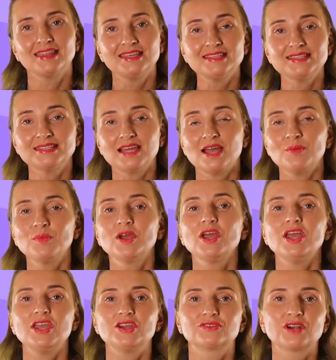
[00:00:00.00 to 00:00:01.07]
this time
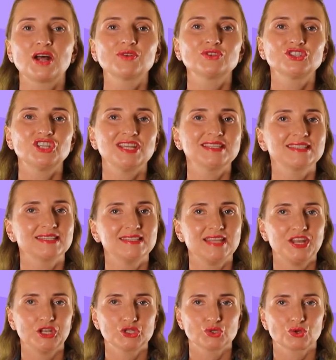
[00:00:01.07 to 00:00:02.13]
around JSON
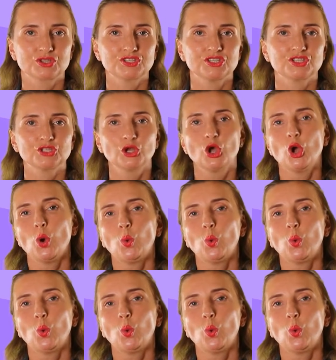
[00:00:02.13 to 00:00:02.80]
data sources.